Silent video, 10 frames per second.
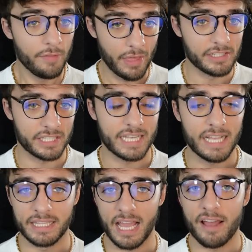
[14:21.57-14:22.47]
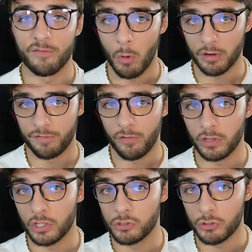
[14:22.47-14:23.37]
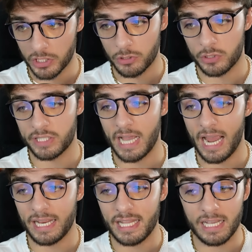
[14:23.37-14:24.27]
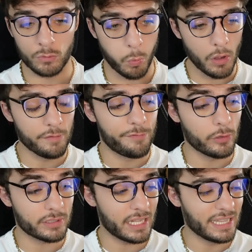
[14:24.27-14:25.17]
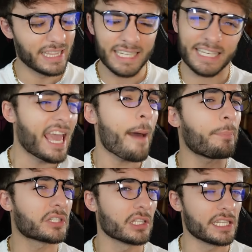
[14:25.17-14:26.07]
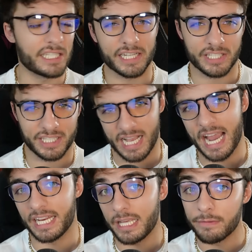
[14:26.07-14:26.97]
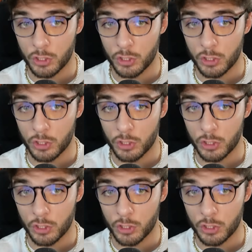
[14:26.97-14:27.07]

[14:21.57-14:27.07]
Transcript: That is to say that they have one foot in the Jujutsu Society and one foot in the capitalistic society of